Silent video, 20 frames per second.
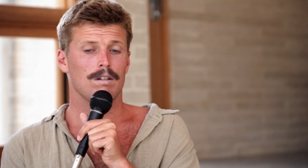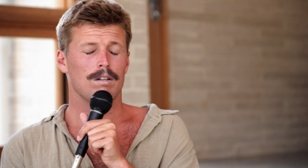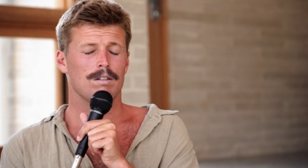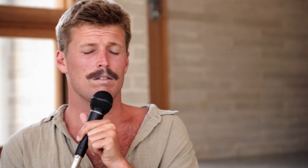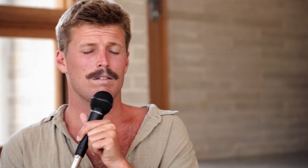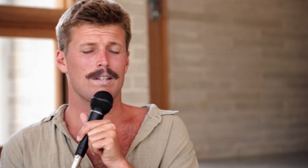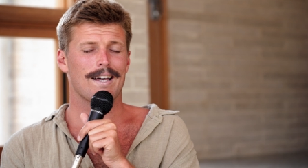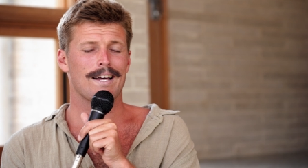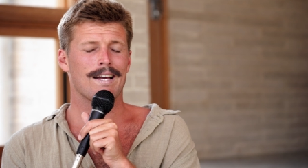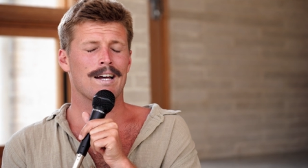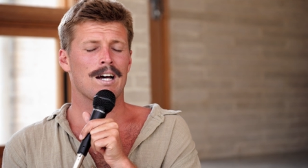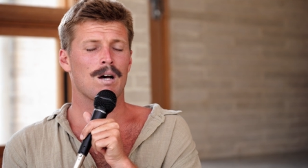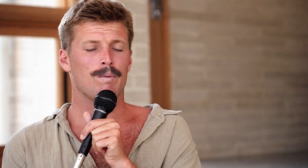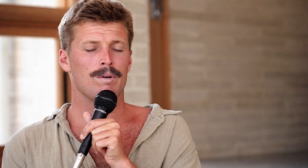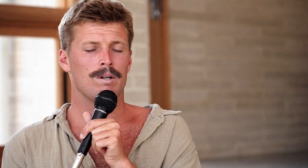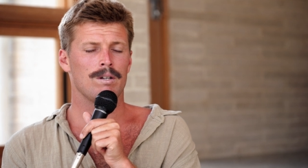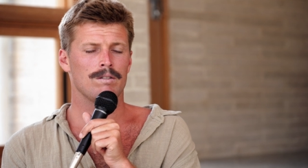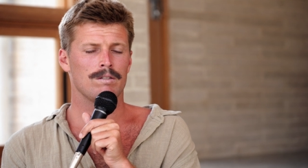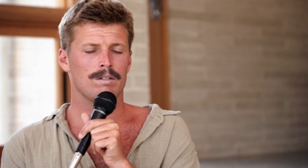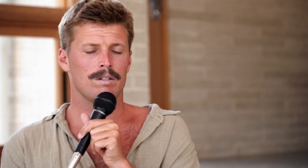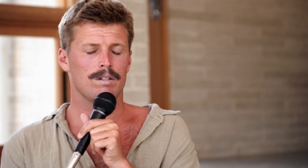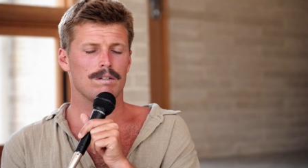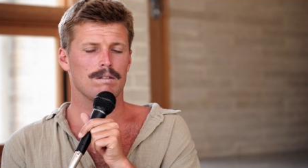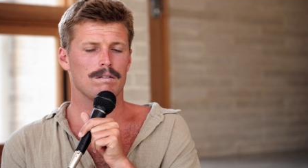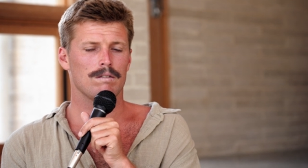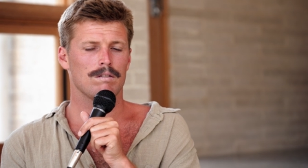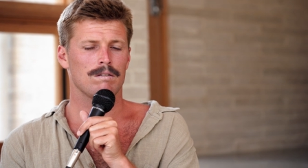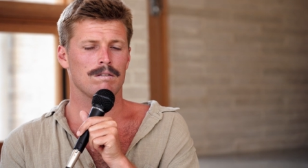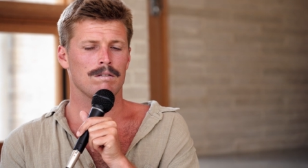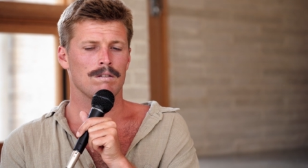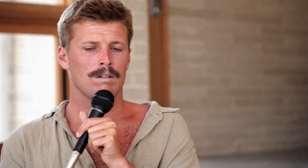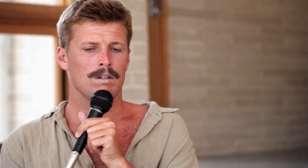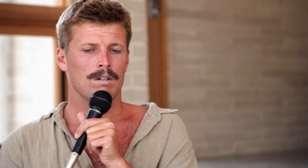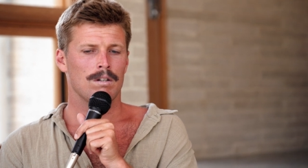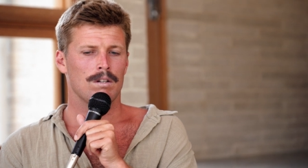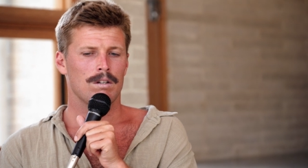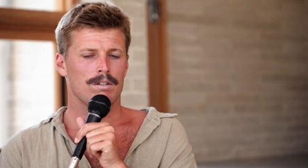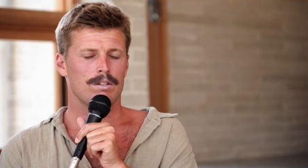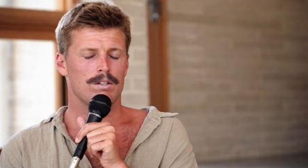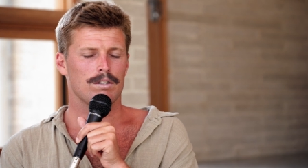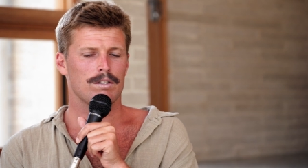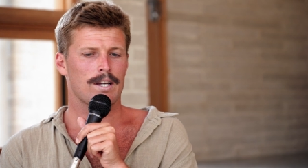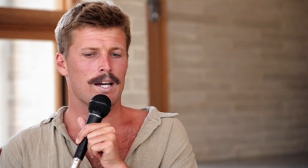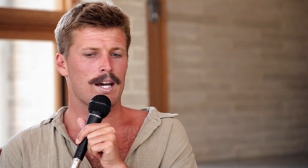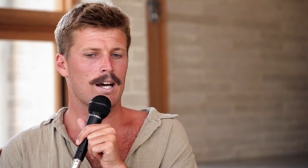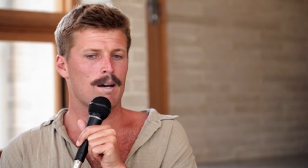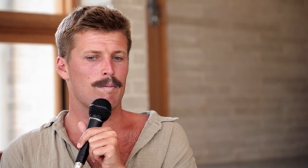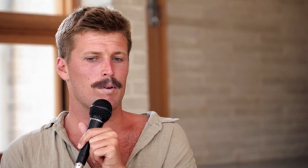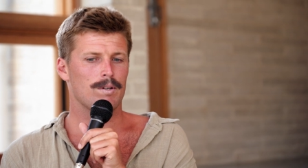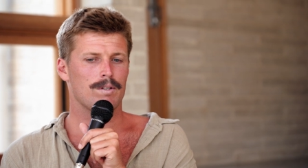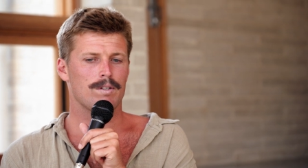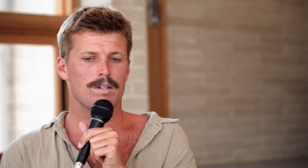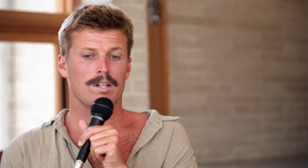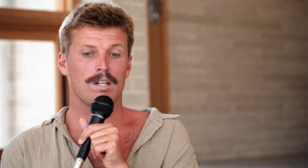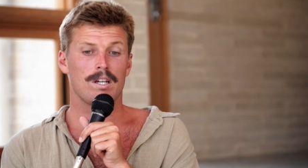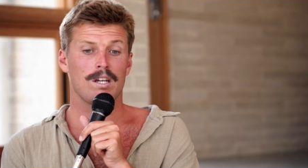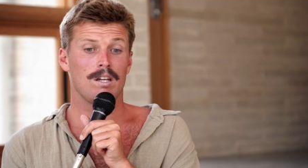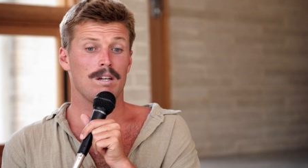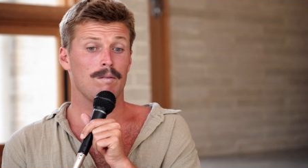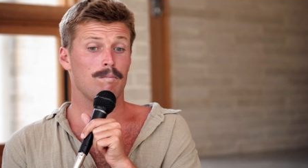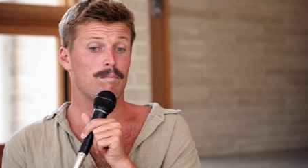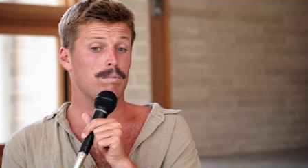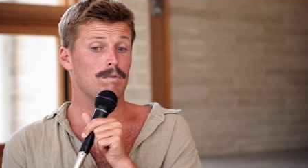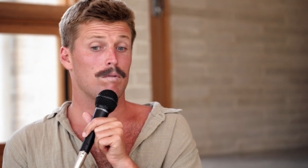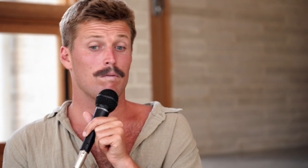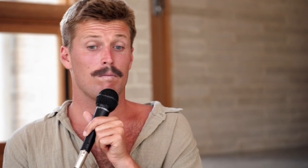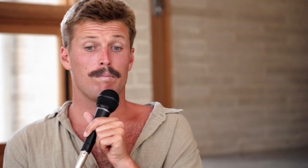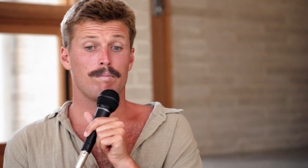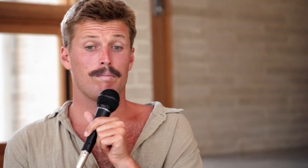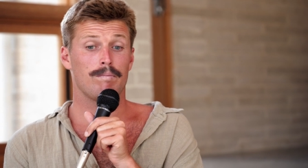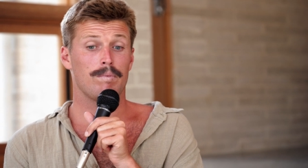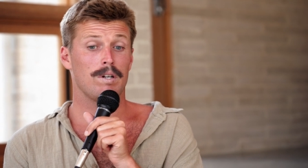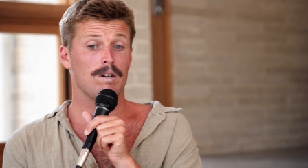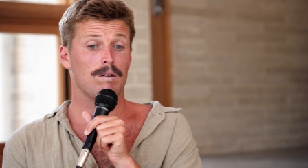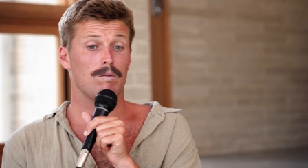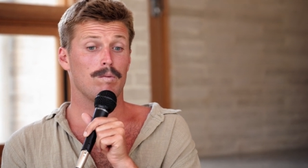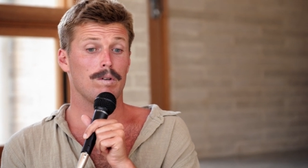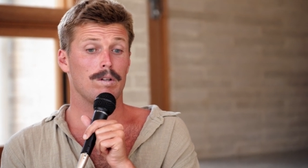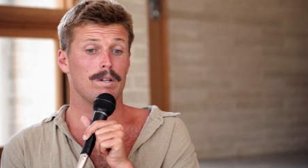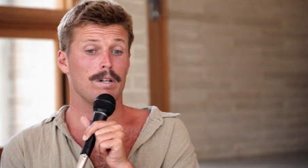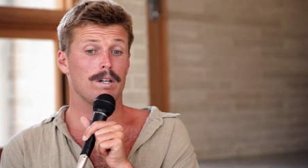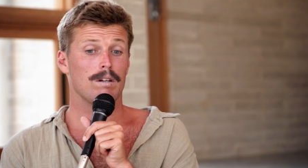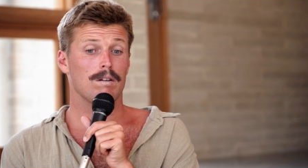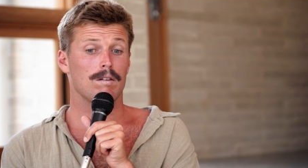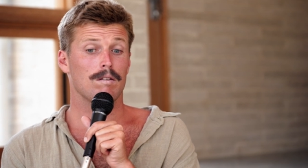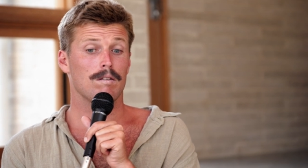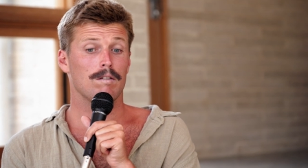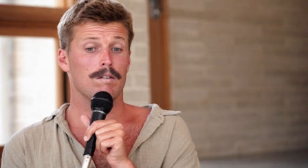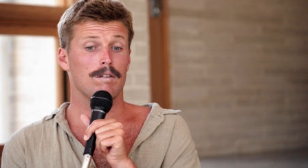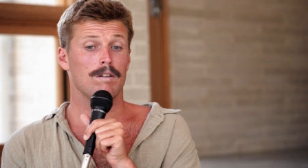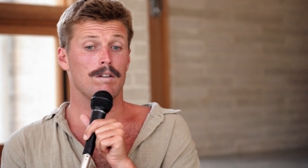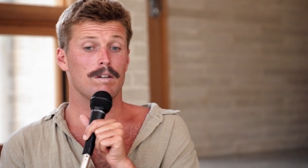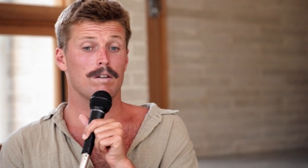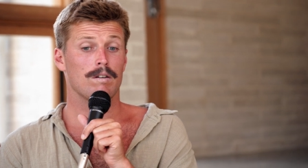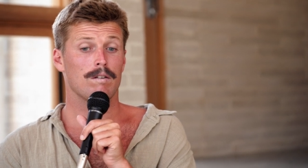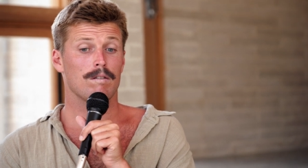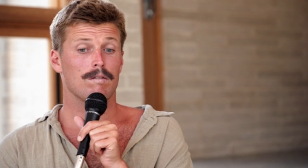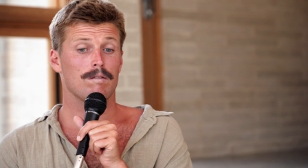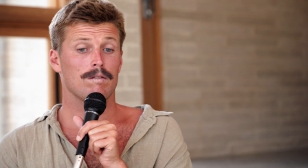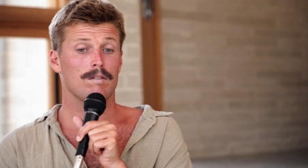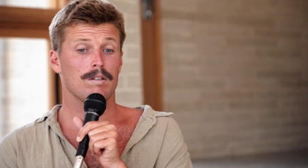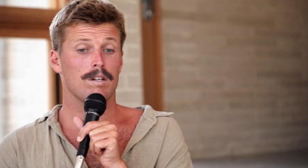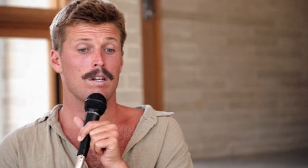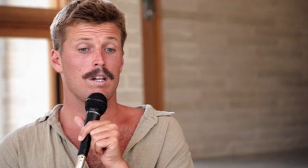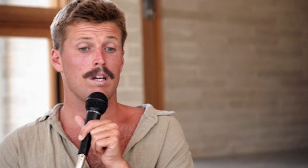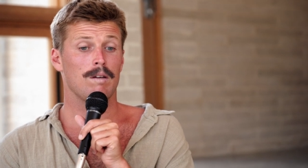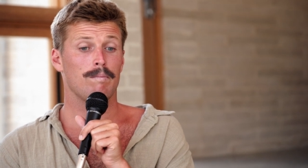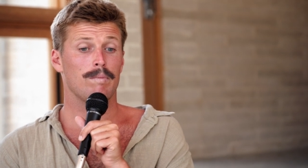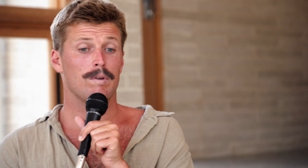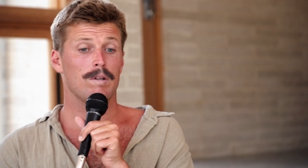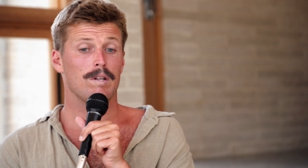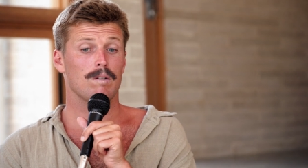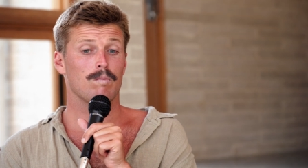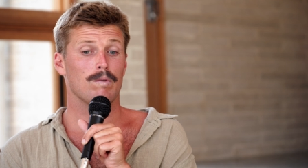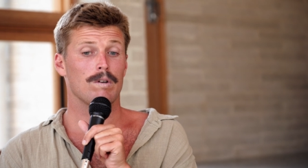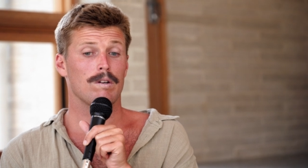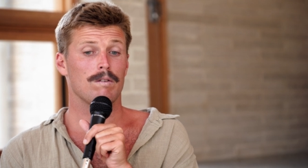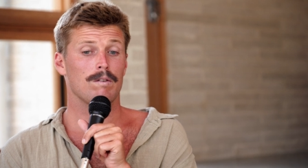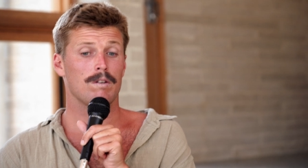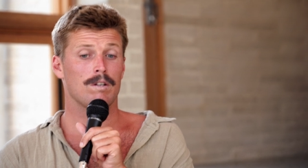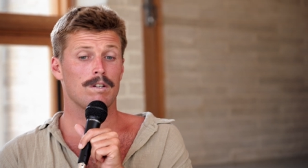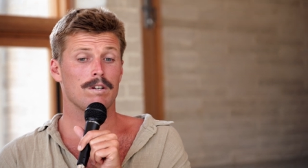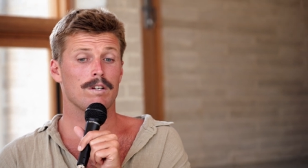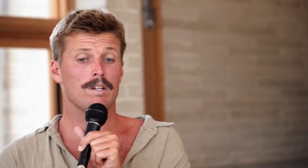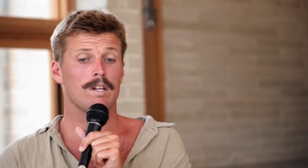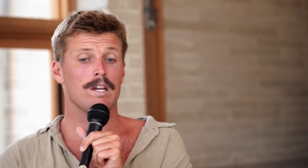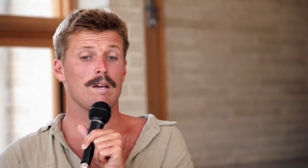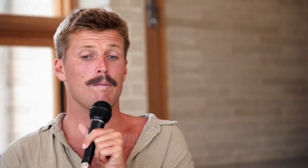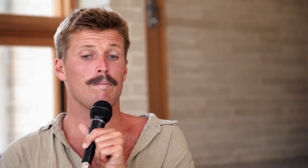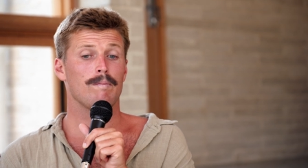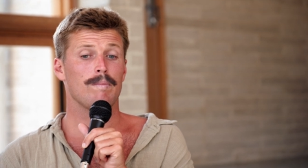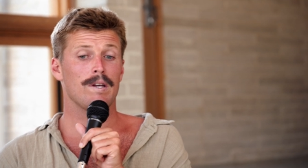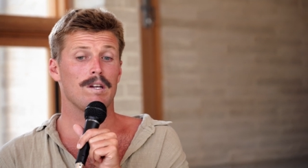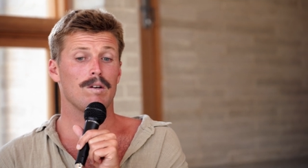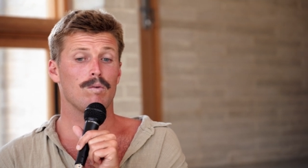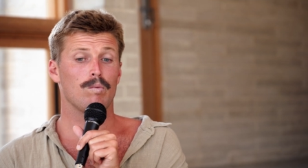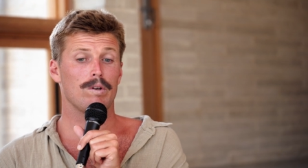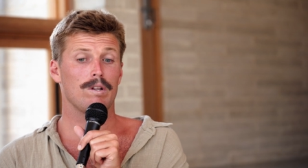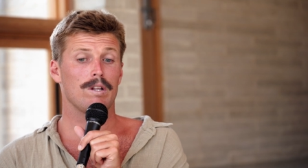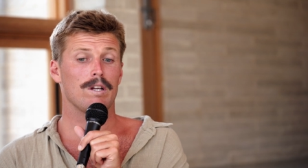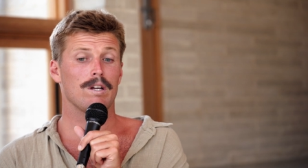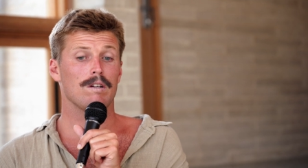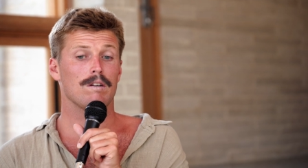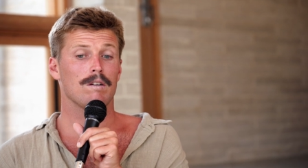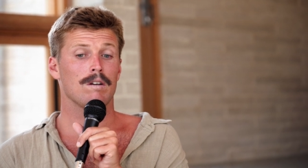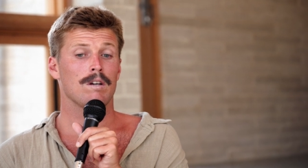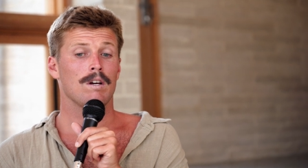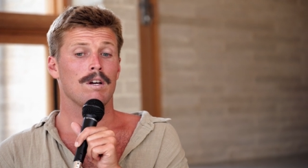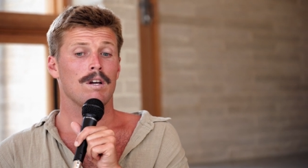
It's that habit, isn't it? It's just a habit to keep being willing, you know, to keep being to keep being willing.